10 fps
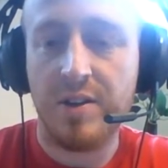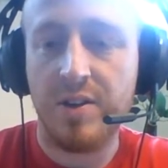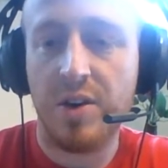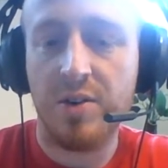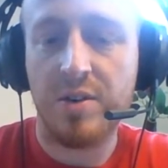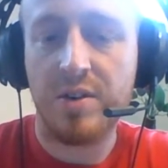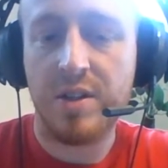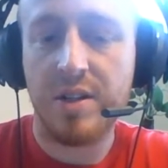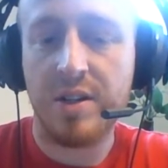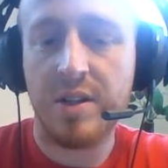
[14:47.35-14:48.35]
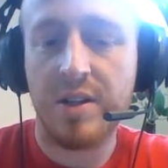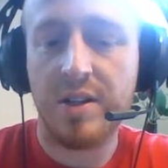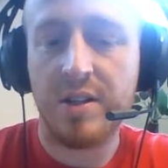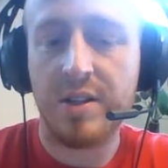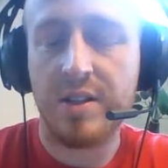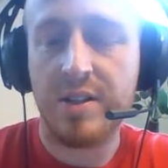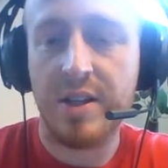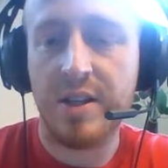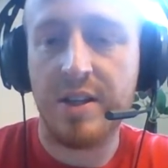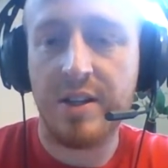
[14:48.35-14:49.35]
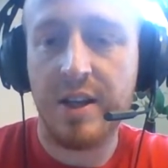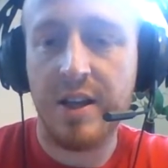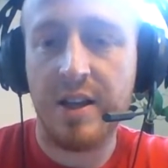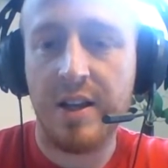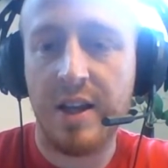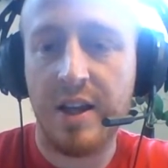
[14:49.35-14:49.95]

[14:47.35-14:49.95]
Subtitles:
Don't send an